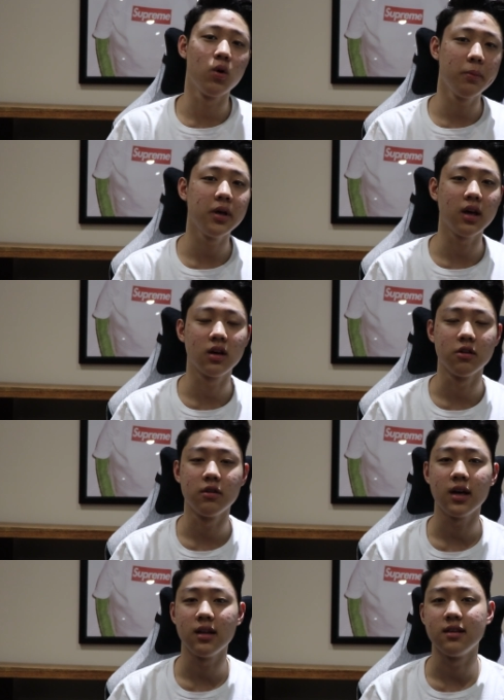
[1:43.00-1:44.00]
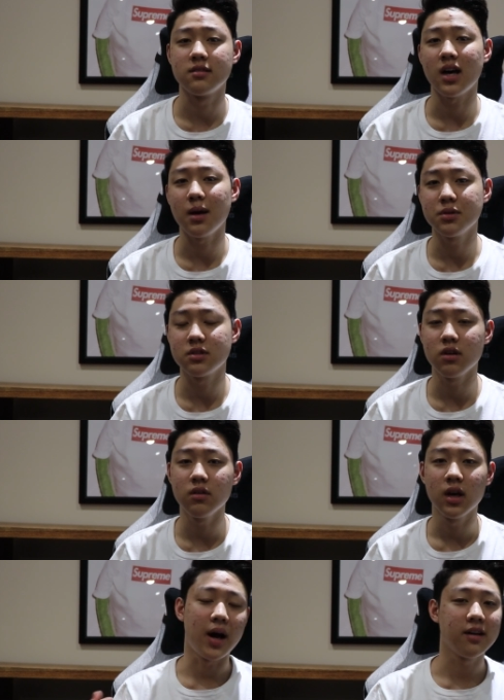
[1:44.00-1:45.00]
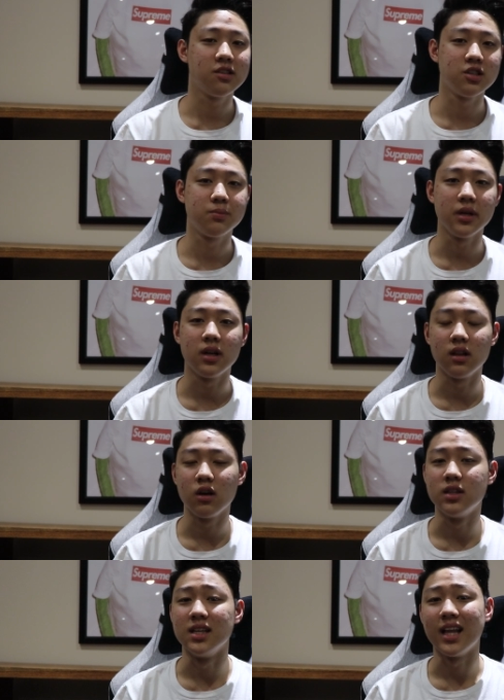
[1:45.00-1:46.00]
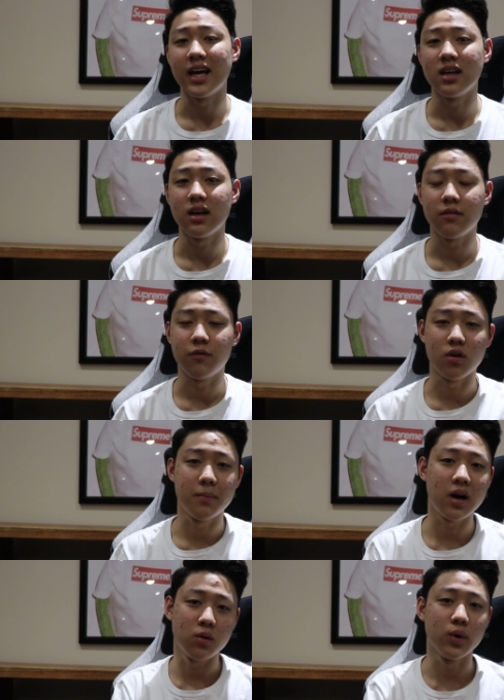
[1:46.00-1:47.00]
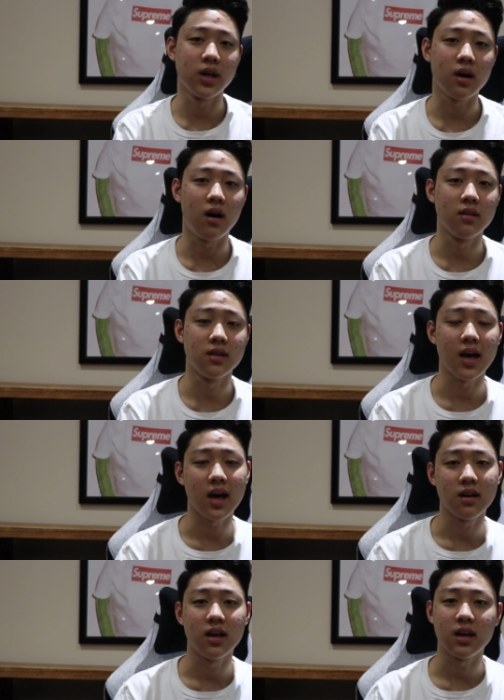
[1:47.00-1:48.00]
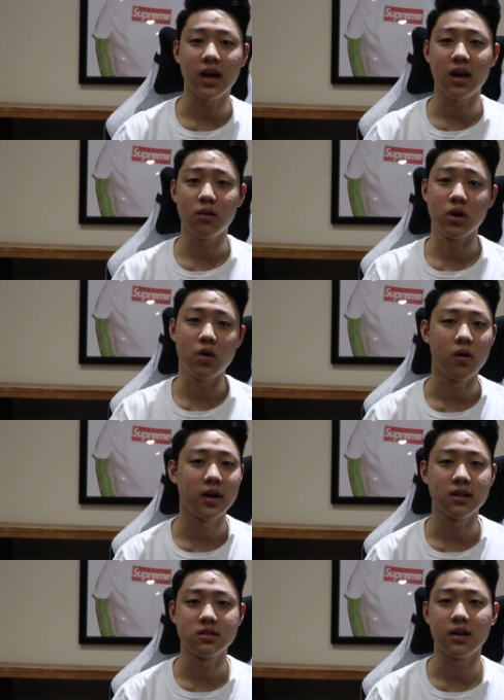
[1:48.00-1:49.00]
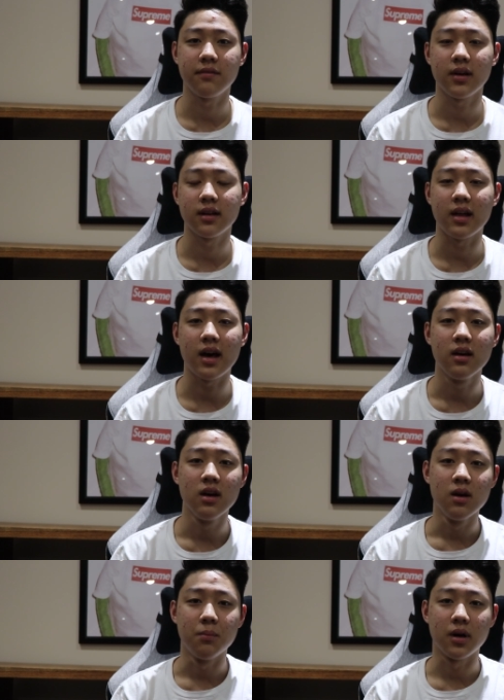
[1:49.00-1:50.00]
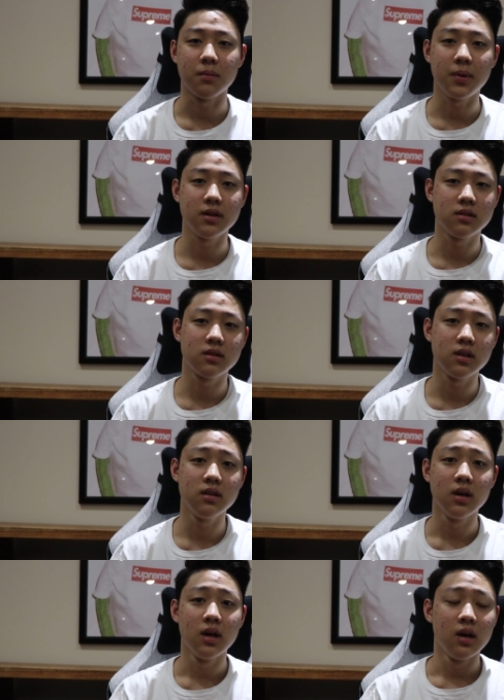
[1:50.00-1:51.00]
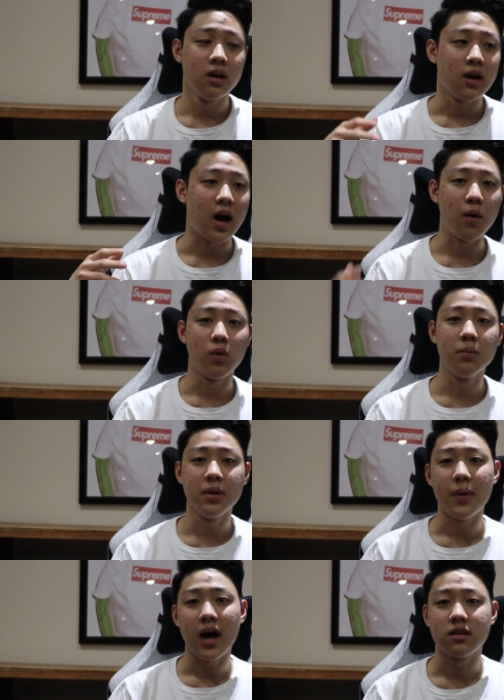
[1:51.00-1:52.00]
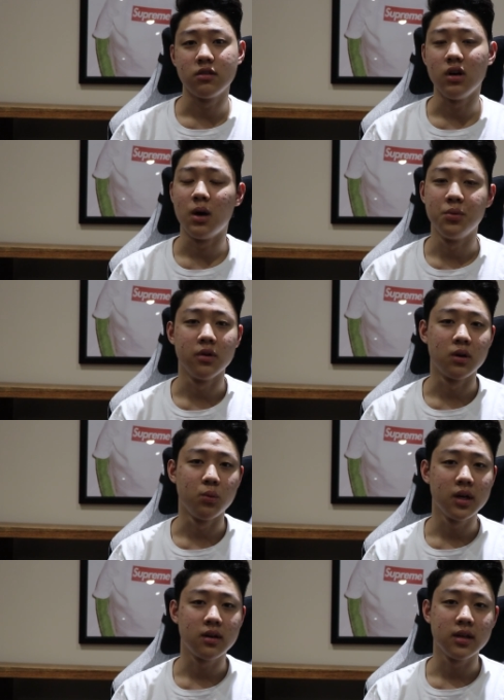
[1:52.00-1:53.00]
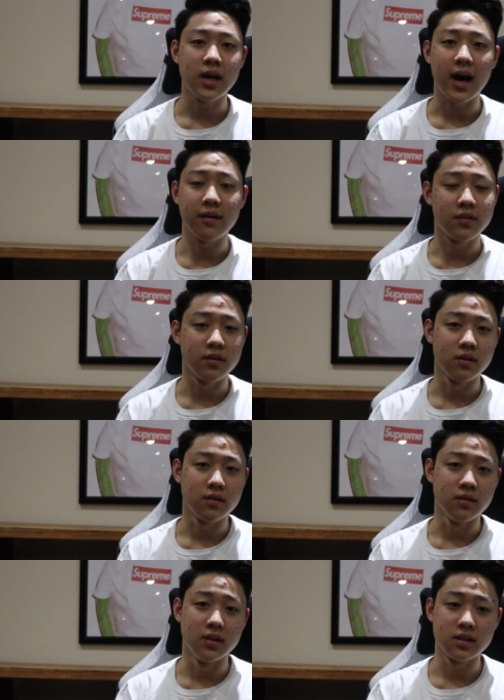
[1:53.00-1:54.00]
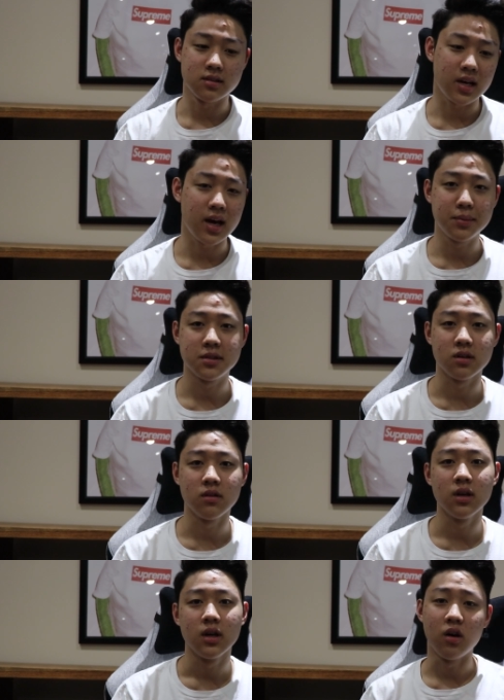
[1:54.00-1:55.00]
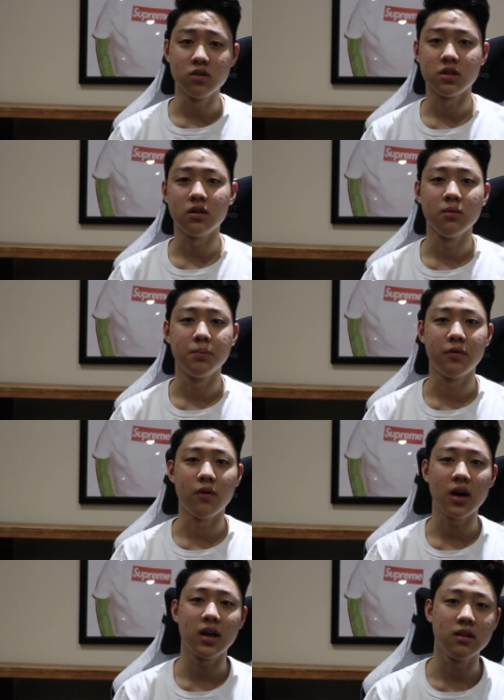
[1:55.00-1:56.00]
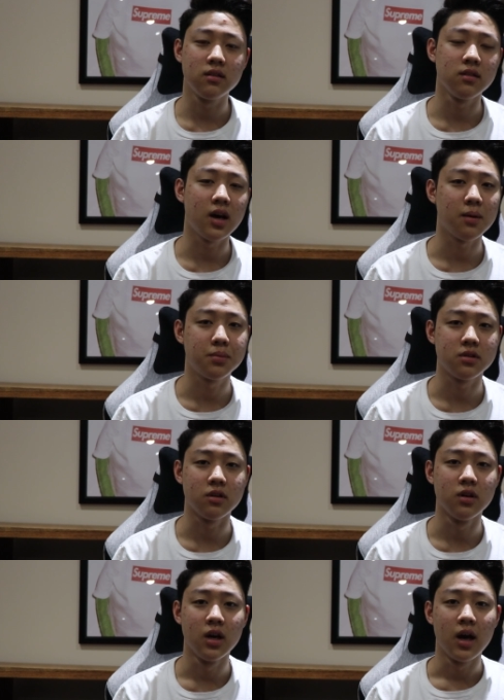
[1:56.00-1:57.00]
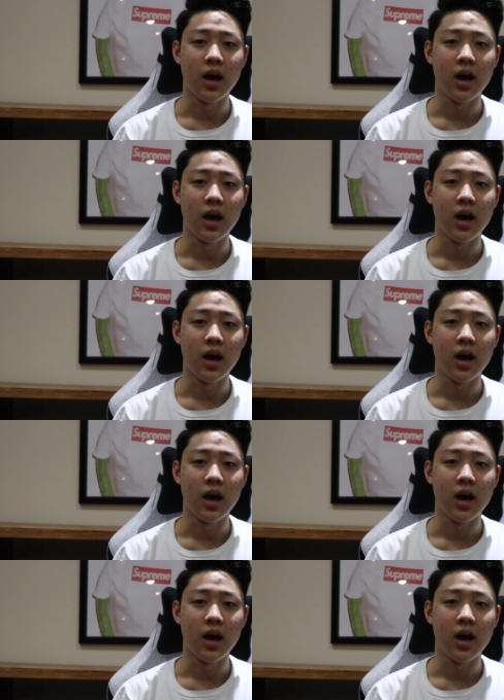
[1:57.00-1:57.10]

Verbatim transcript: will be included in this episode. But I've just been a little delayed for about a week on the editing and recording and stuff like that. But basically, I will be back to uploading weekly after this episode. Also, before I get into the episode,